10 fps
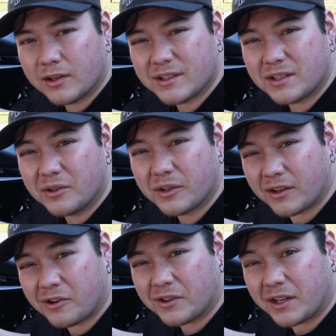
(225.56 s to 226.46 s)
can still
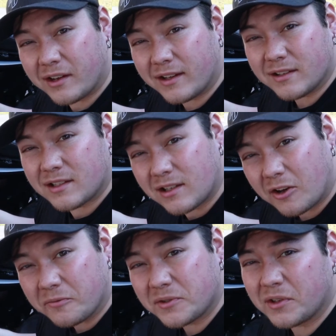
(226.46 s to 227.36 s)
get on the nut
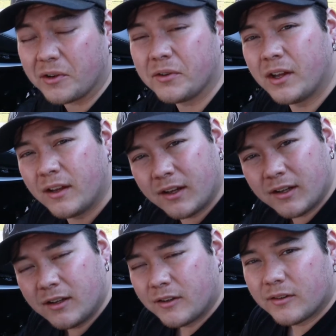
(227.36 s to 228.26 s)
itself. So,
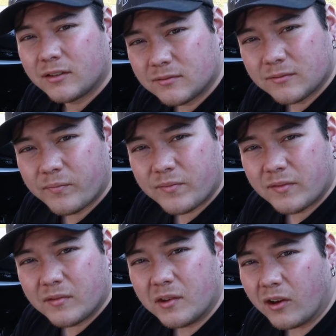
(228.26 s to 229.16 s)

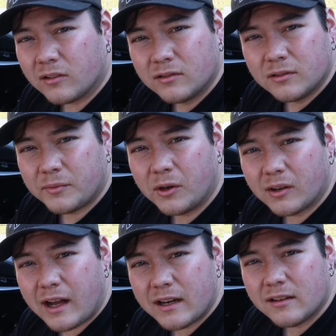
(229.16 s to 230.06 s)
you know, if you don't
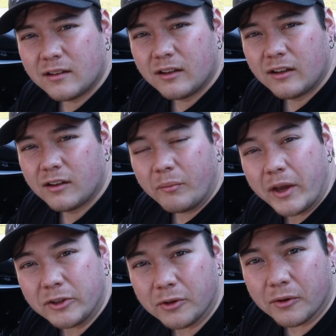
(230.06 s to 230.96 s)
got it,
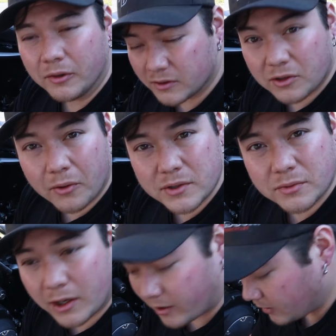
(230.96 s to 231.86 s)
make do. It's always a way.